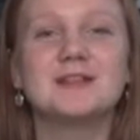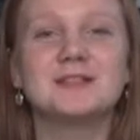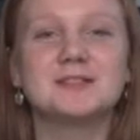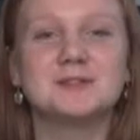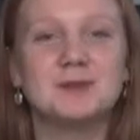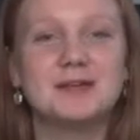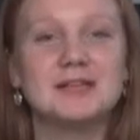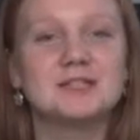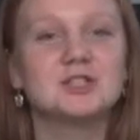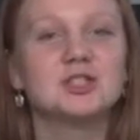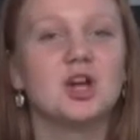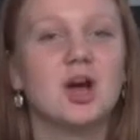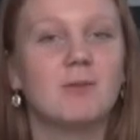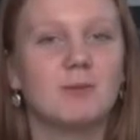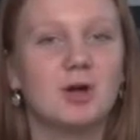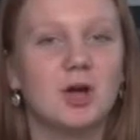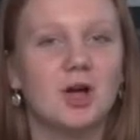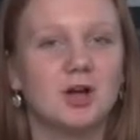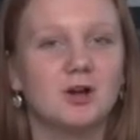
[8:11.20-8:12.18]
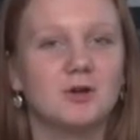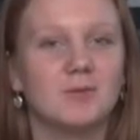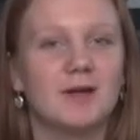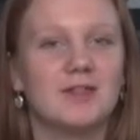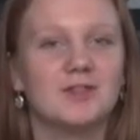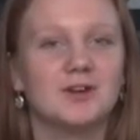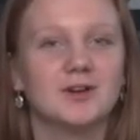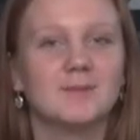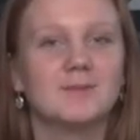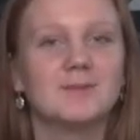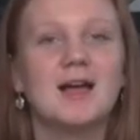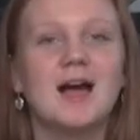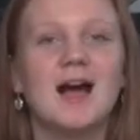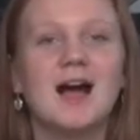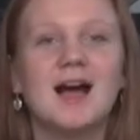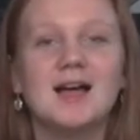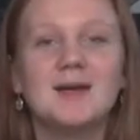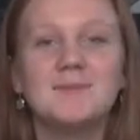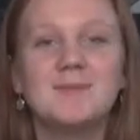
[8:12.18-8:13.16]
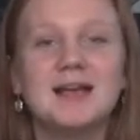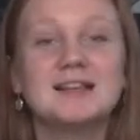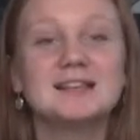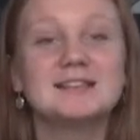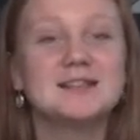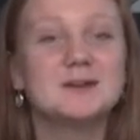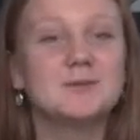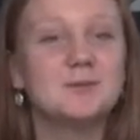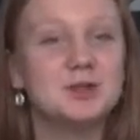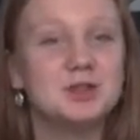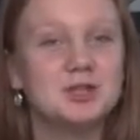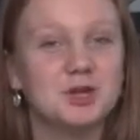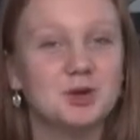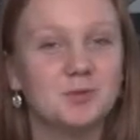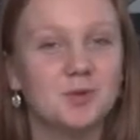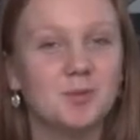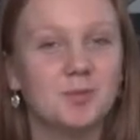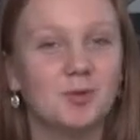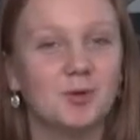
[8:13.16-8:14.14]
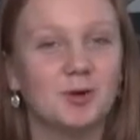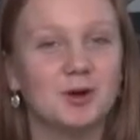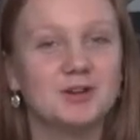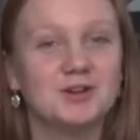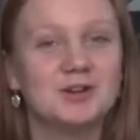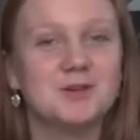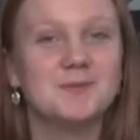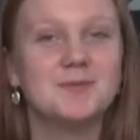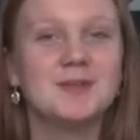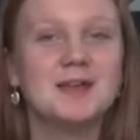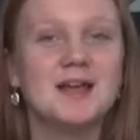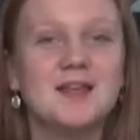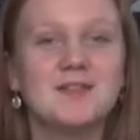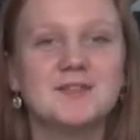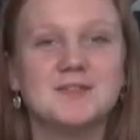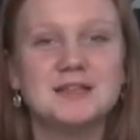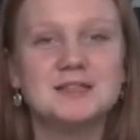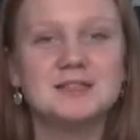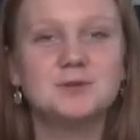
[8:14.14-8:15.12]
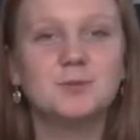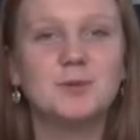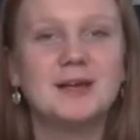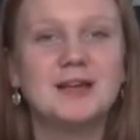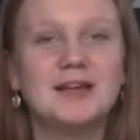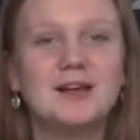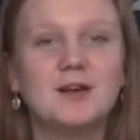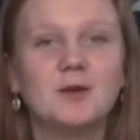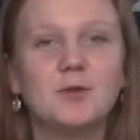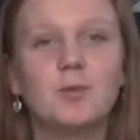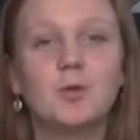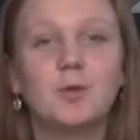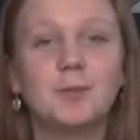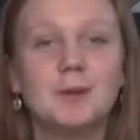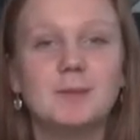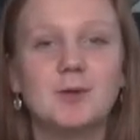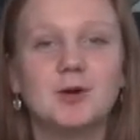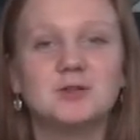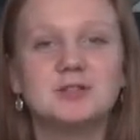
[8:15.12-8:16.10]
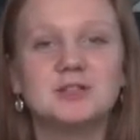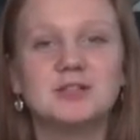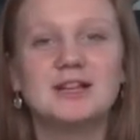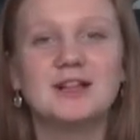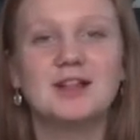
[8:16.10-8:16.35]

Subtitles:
this week's Tomahawk Weather. I'm Macy with your report. This week will be mostly